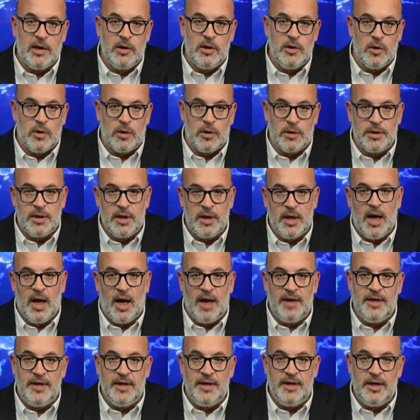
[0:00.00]
be ignored,
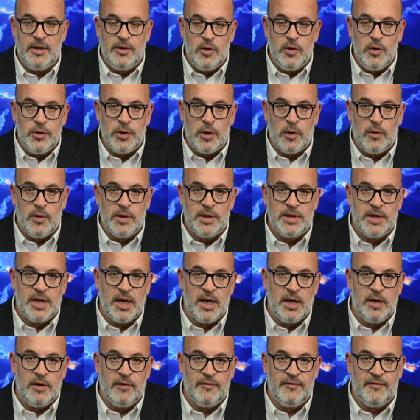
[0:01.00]
and they do show a
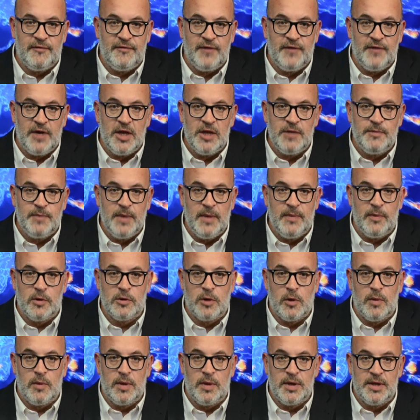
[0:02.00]
turn of the French
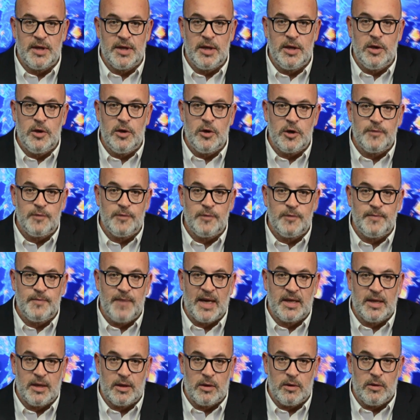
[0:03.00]
people towards a
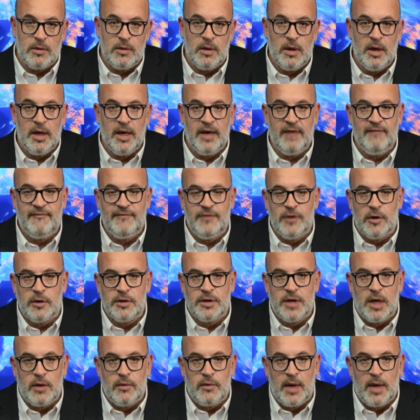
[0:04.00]
Euro-spectacle, if
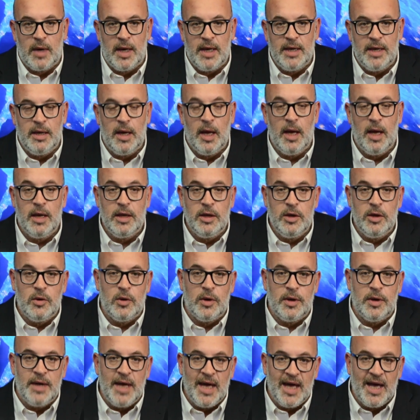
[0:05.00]
not downright
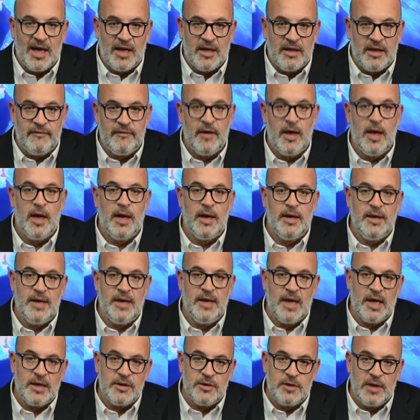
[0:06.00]
Euro-negative,
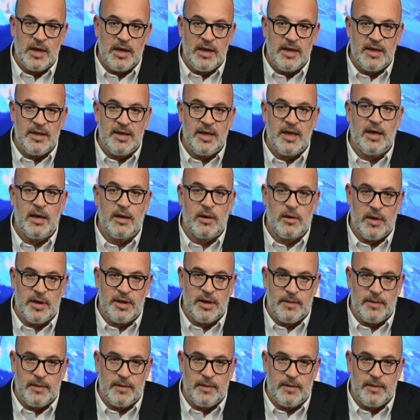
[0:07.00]
nationalistic